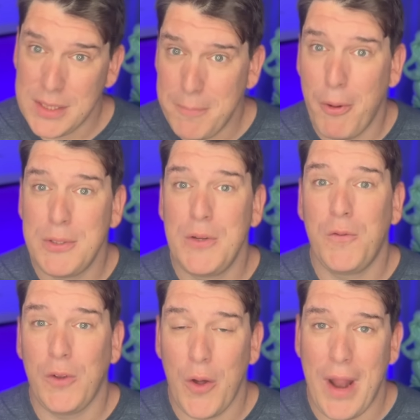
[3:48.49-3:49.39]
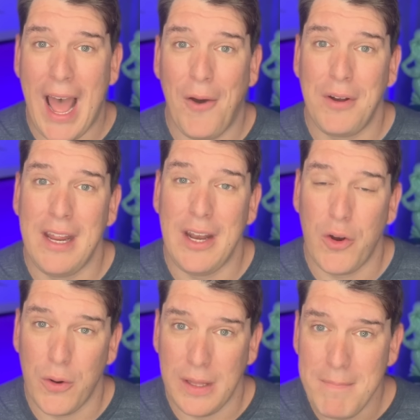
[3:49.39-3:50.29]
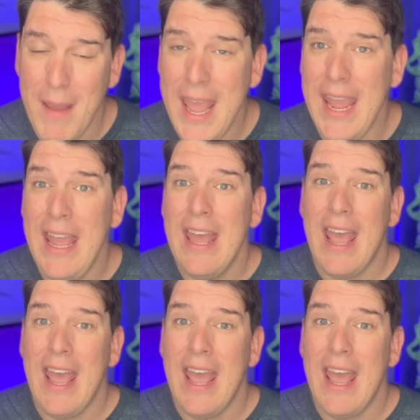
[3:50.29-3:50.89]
supposed to float out in early May